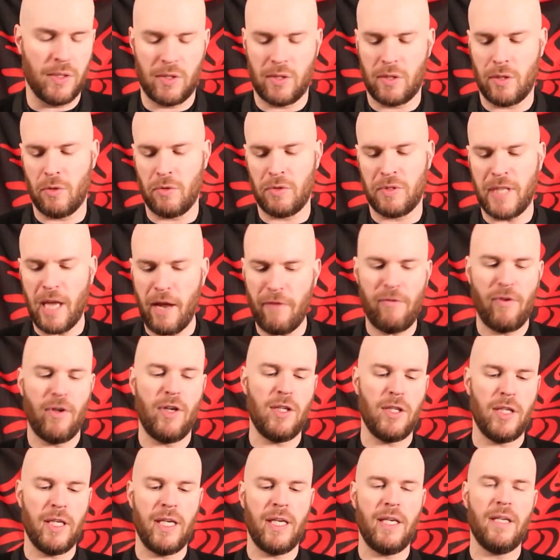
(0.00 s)
So
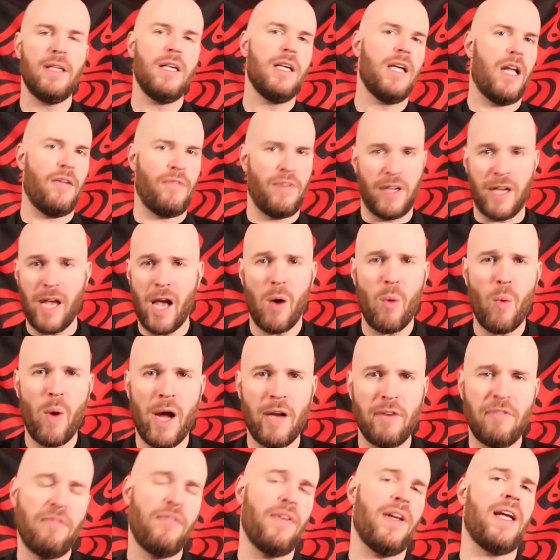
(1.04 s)
definitely, if you got
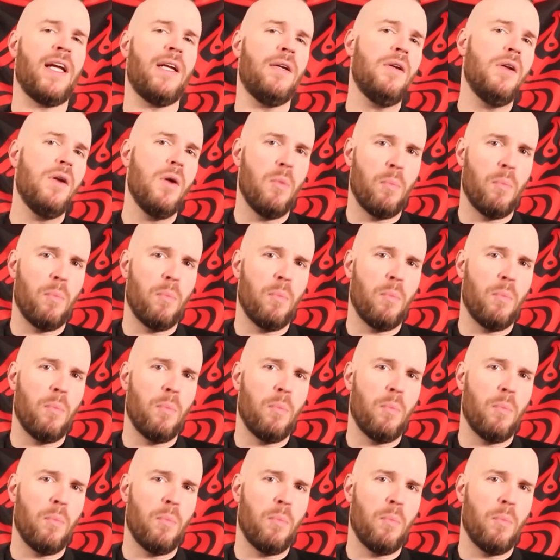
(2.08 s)
wide feet,